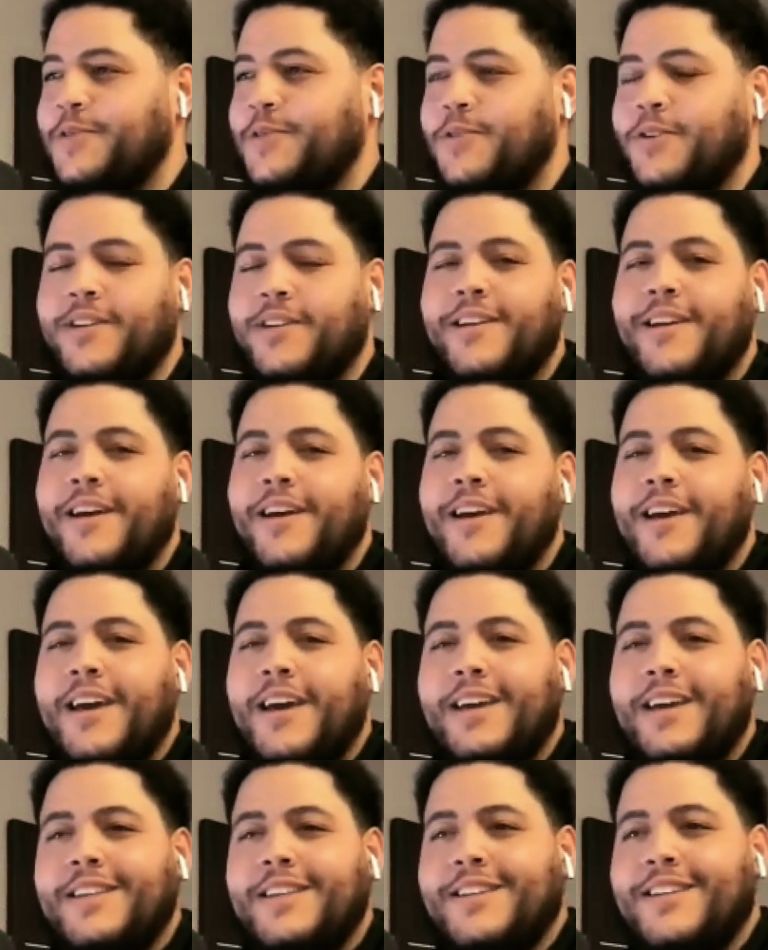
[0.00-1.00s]
You're
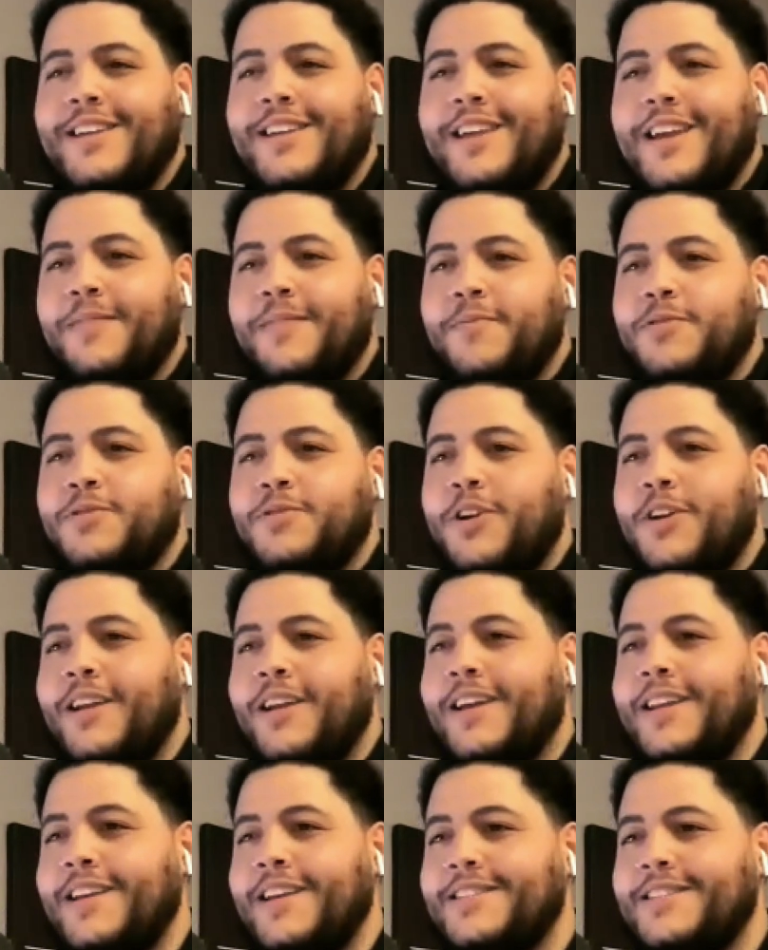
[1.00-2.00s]
ahead of the game
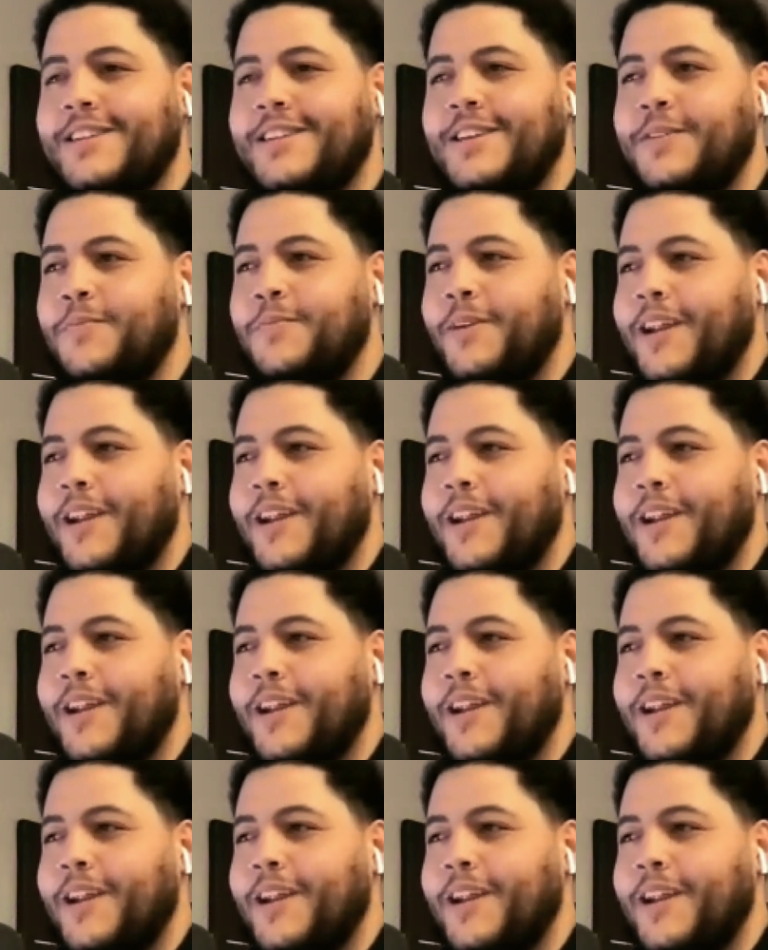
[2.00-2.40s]
starting at 18.